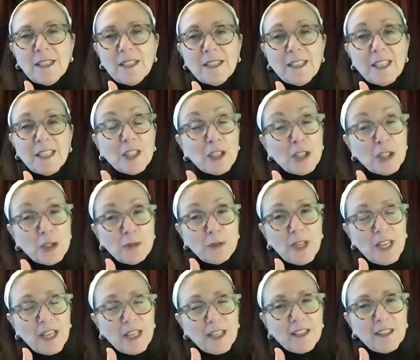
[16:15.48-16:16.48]

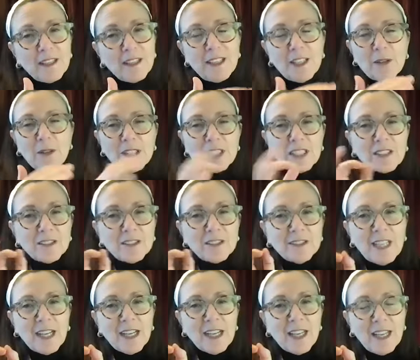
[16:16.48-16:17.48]
including a little
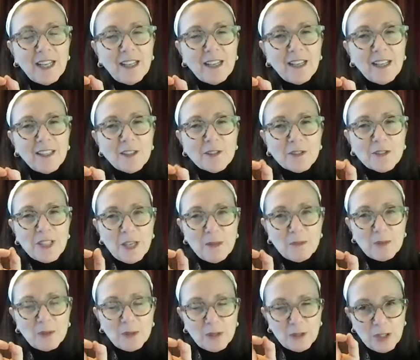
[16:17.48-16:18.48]
nugget in your
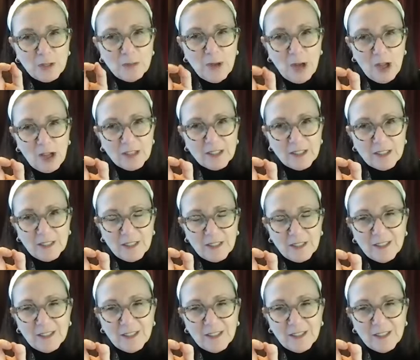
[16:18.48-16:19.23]
temporal lobe called